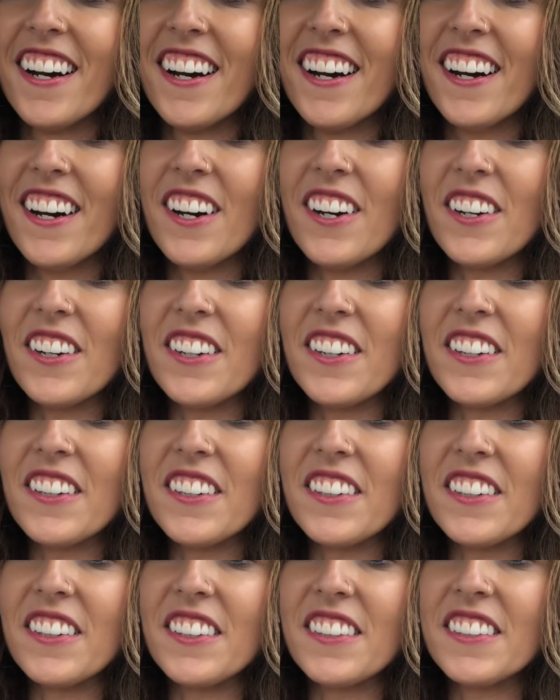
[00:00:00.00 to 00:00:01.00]
Oh.
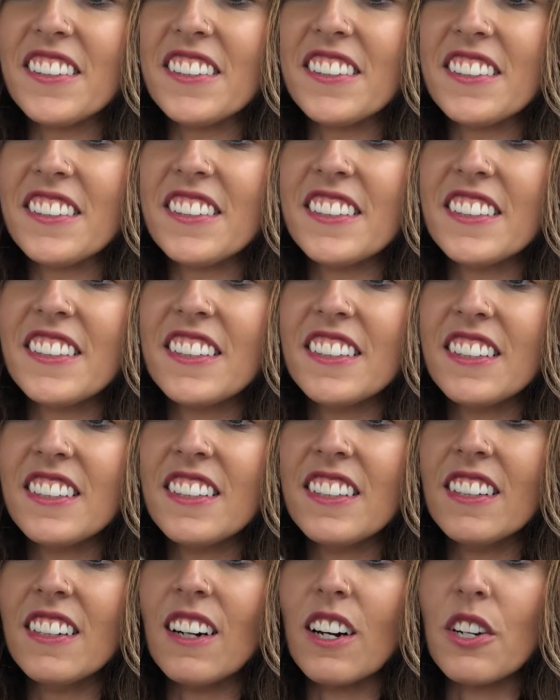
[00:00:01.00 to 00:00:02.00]

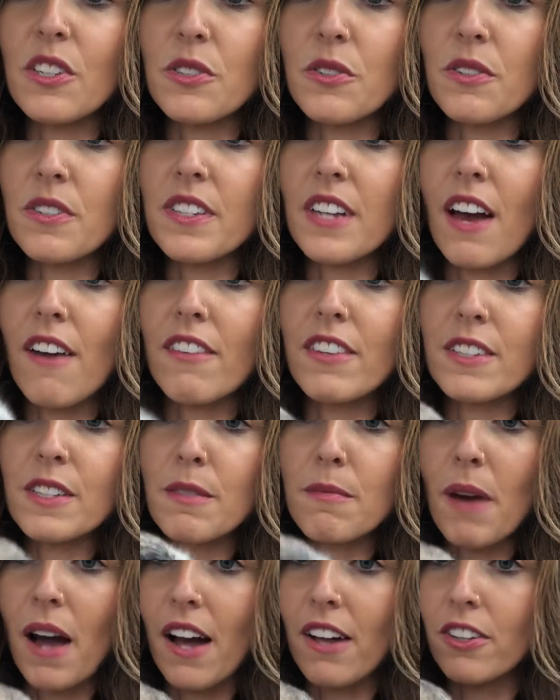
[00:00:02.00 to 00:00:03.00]
Also, he's having some
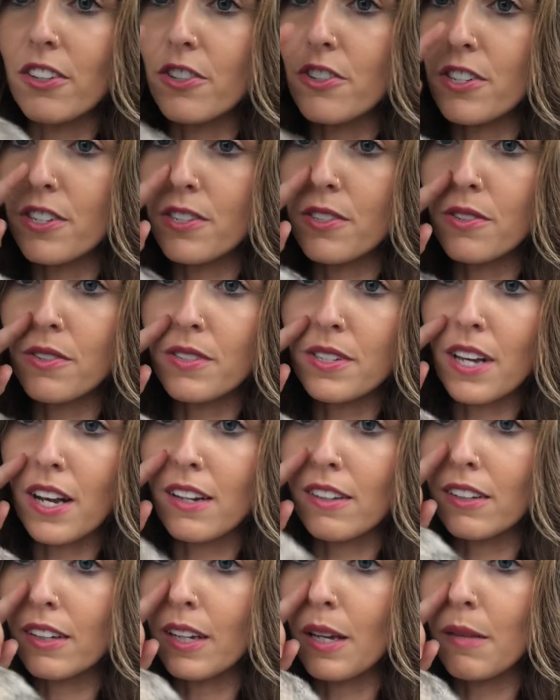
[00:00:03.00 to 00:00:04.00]
allergies, so he's kind of
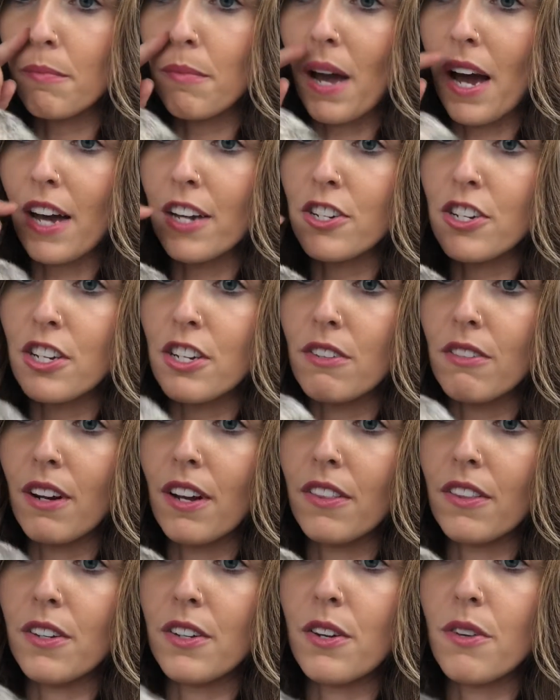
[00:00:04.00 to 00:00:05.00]
looking patchy around
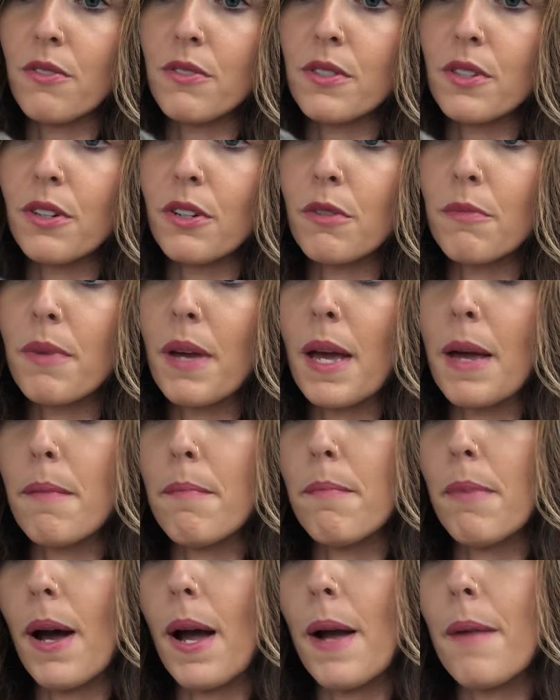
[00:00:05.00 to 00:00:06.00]
the nose a little bit,
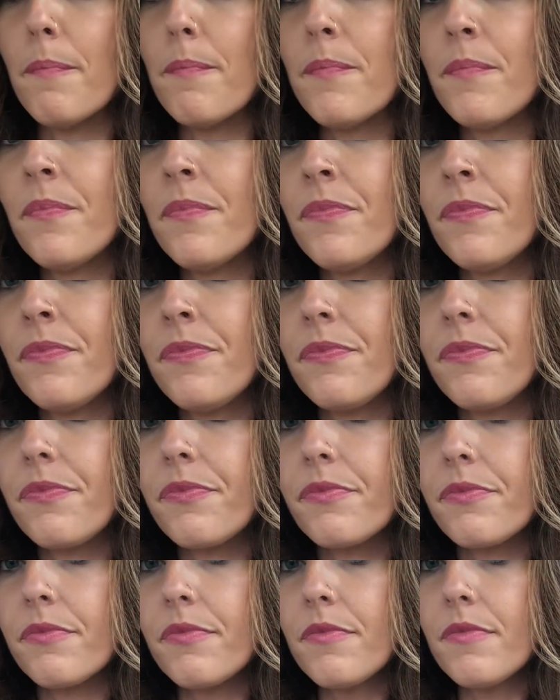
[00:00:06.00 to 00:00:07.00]
but
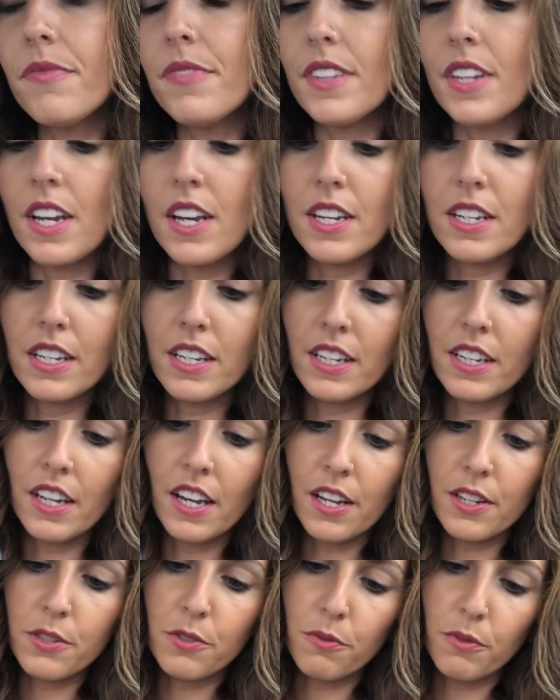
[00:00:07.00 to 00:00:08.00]
he
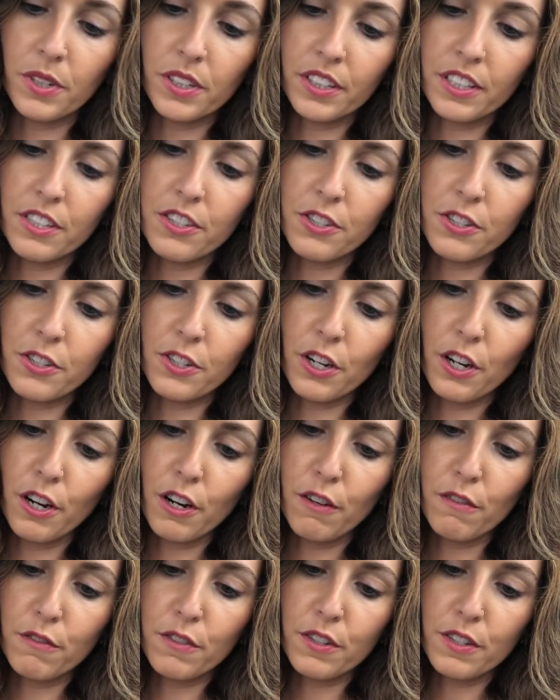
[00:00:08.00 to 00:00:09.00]
has really
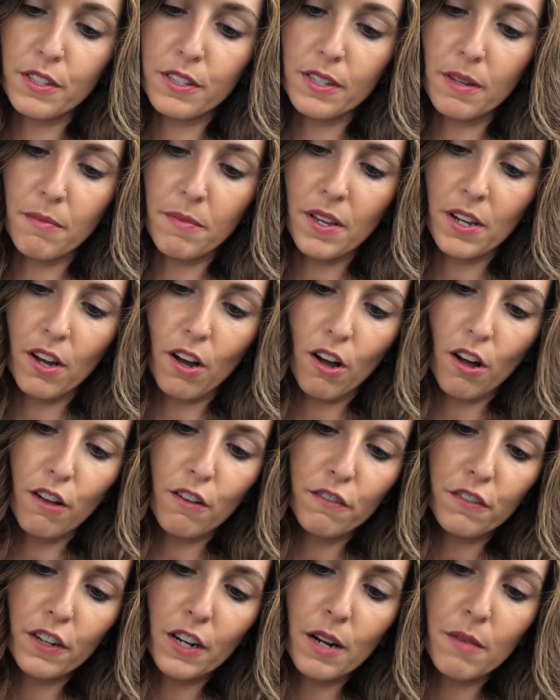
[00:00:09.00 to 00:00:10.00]
deserved something all
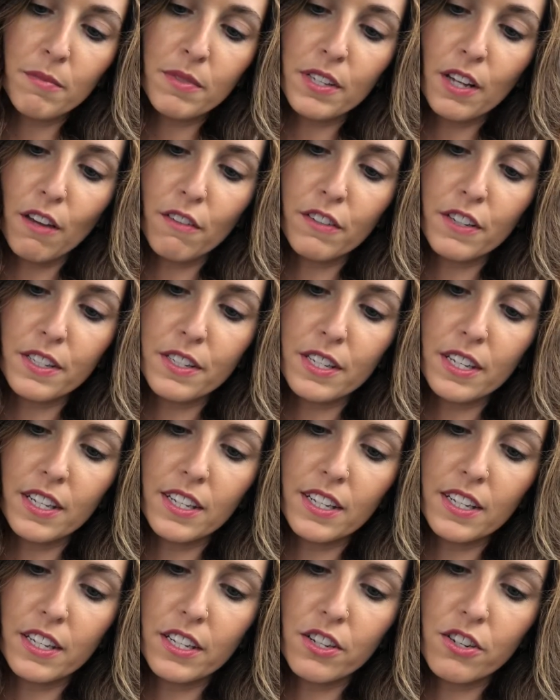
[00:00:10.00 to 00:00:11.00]
for himself because he